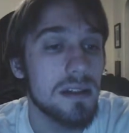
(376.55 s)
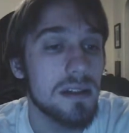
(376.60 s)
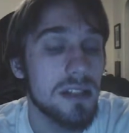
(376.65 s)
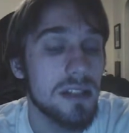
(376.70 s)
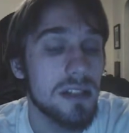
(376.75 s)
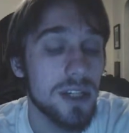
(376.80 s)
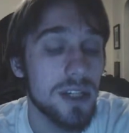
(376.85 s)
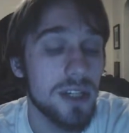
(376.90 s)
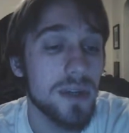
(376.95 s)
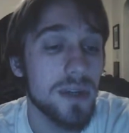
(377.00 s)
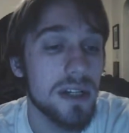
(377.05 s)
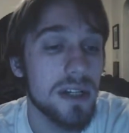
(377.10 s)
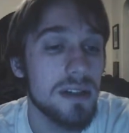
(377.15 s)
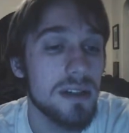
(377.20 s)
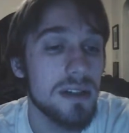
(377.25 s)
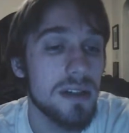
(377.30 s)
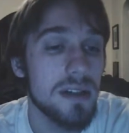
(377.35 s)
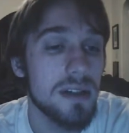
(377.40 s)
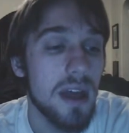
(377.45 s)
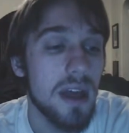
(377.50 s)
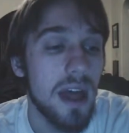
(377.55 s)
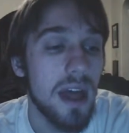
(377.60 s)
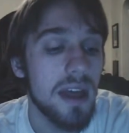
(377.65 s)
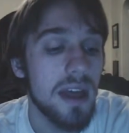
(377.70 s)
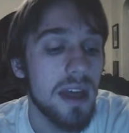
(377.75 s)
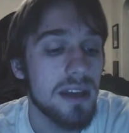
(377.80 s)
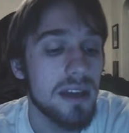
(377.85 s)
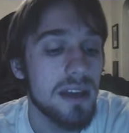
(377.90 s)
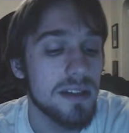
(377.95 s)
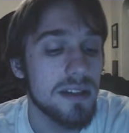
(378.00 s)
series
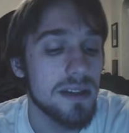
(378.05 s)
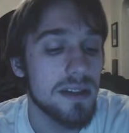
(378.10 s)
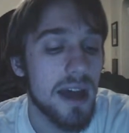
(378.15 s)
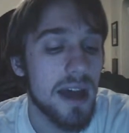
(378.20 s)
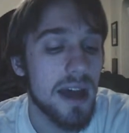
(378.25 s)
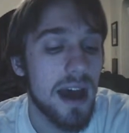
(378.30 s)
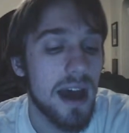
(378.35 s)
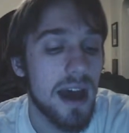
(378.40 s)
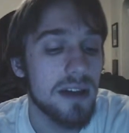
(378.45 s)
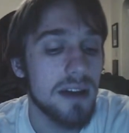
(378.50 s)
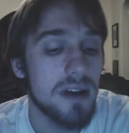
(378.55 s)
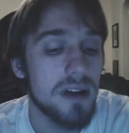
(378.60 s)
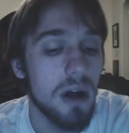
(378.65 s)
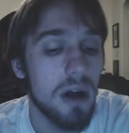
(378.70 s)
is that